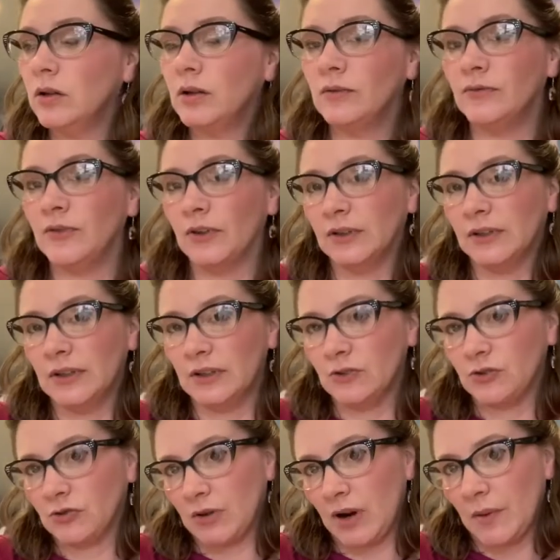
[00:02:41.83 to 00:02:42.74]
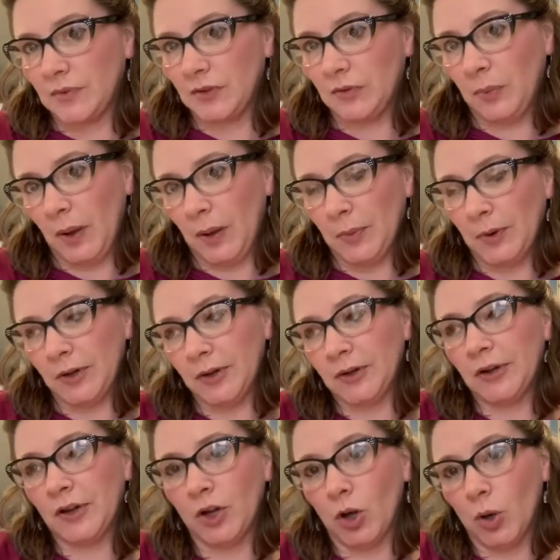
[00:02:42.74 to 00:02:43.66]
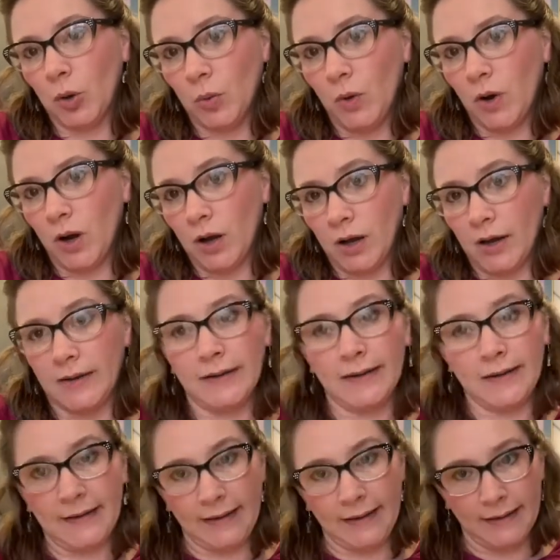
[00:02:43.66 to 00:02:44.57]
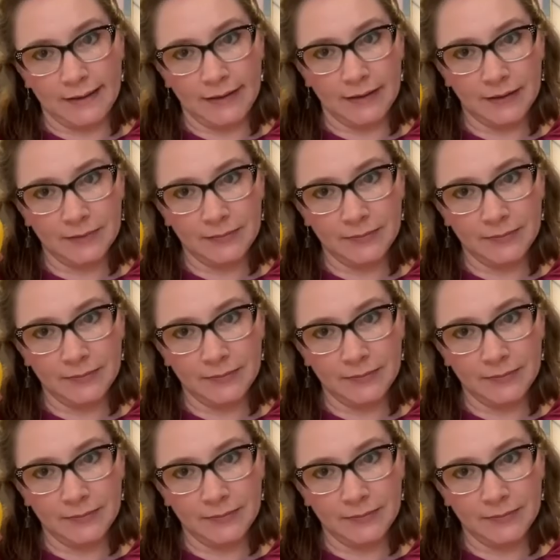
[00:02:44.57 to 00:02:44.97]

of the little scraps of paper go on an egg.